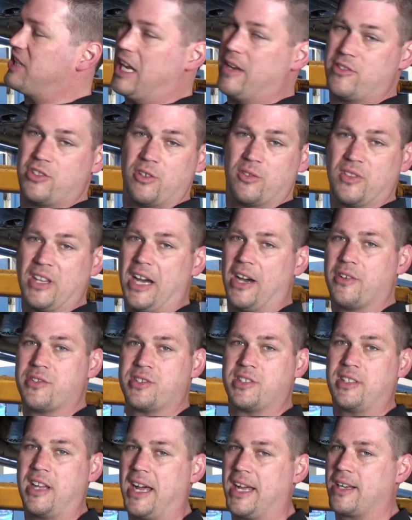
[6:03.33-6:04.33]
saves you
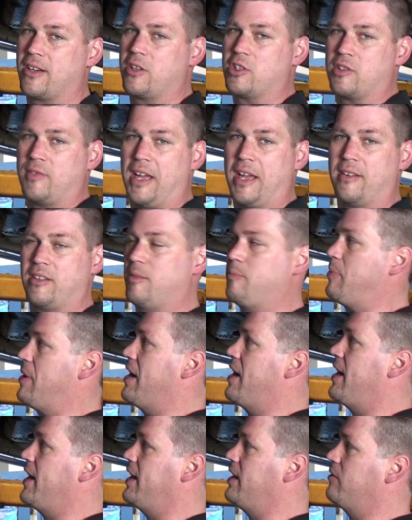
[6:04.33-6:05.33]
thousands of dollars of having to
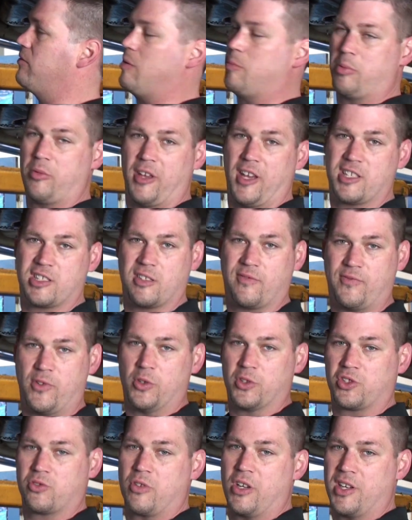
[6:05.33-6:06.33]
buy and replace the
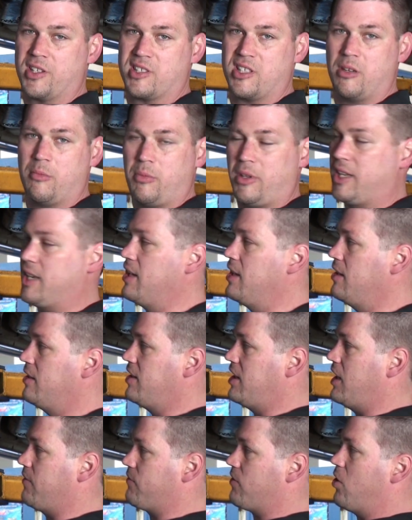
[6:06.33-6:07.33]
full strut assembly
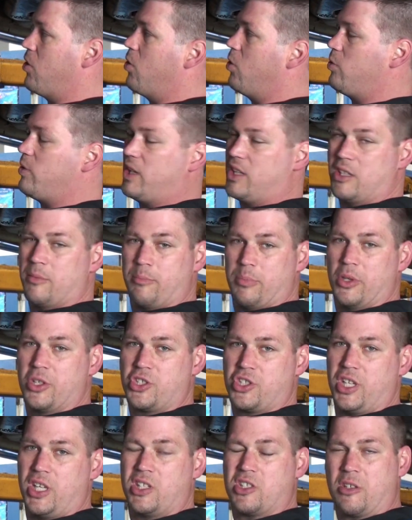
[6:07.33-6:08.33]
if only the
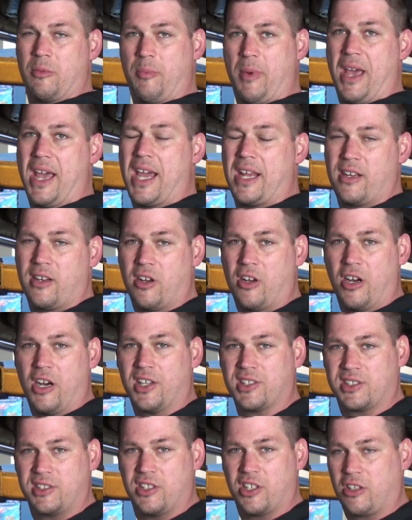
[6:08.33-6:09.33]
bushings are bad and
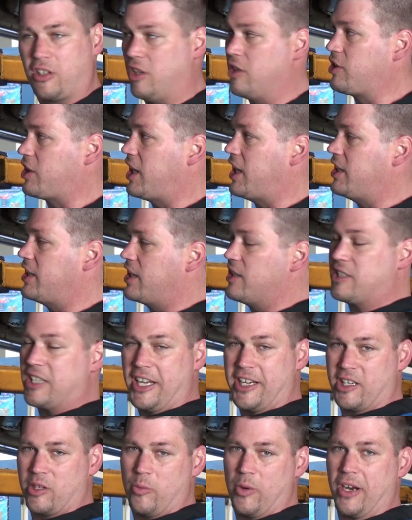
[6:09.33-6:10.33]
causing the clunking and
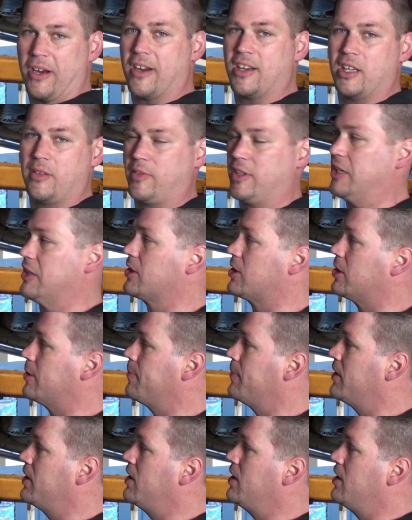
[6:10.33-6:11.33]
tire wear on the
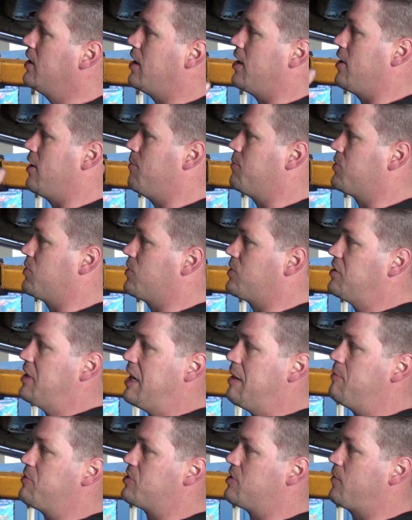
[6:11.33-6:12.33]
vehicle. So
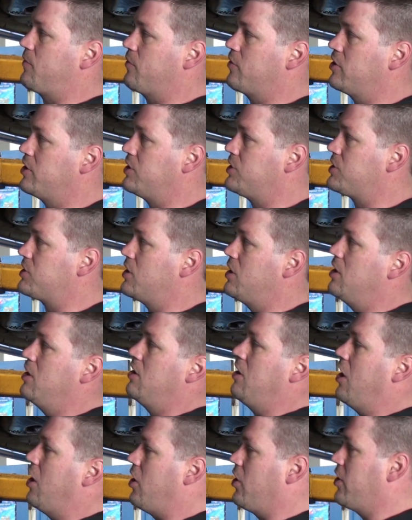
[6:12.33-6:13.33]
same as the fronts,
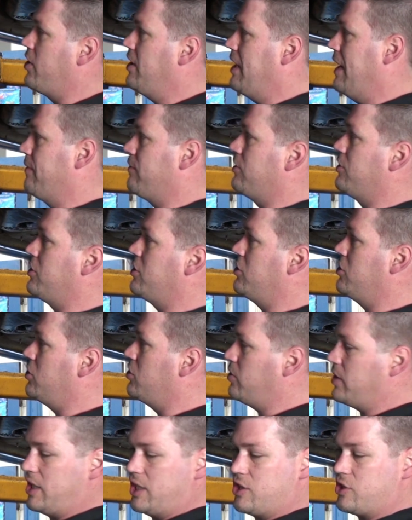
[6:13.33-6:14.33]
all you have to
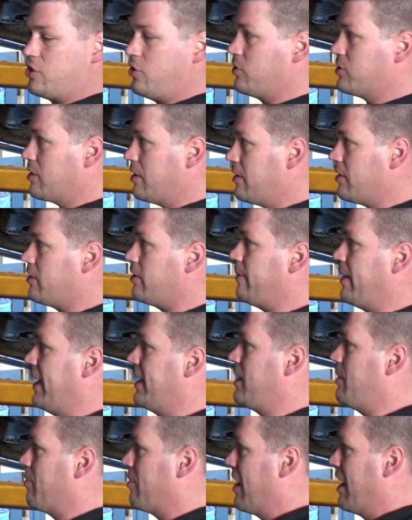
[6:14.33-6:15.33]
do is use a
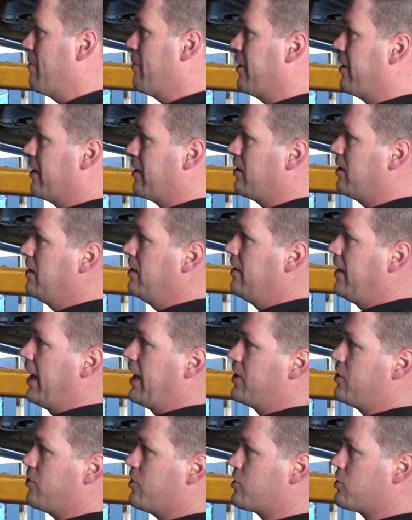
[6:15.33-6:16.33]
handy pry bar,
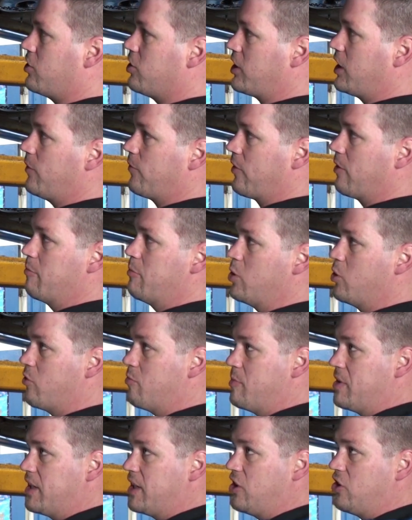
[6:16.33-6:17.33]
and you're just looking for
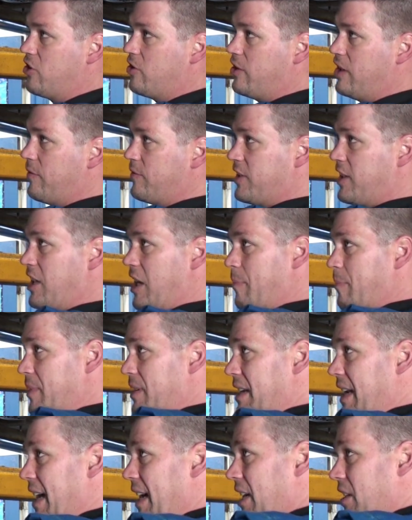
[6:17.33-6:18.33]
movement, lifting up
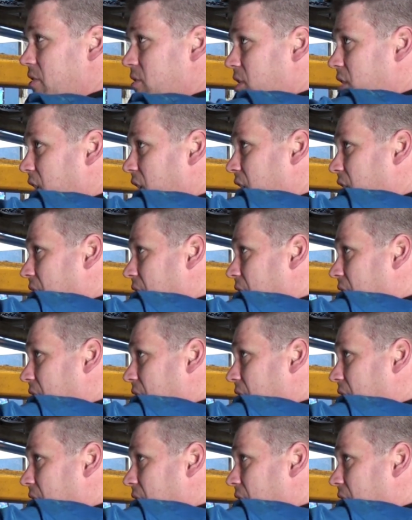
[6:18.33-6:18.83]
and down,